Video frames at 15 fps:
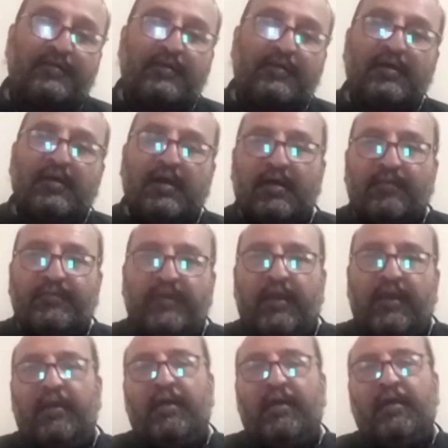And the third
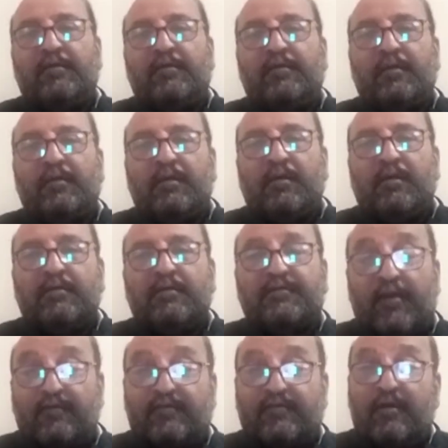sector of
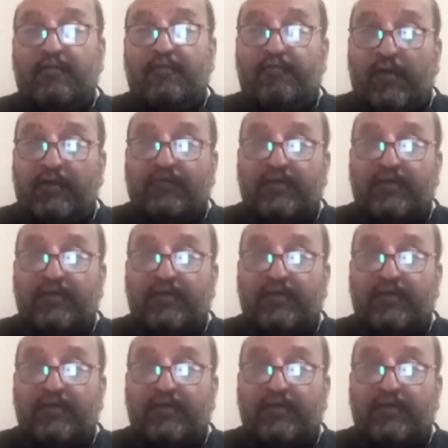libraries,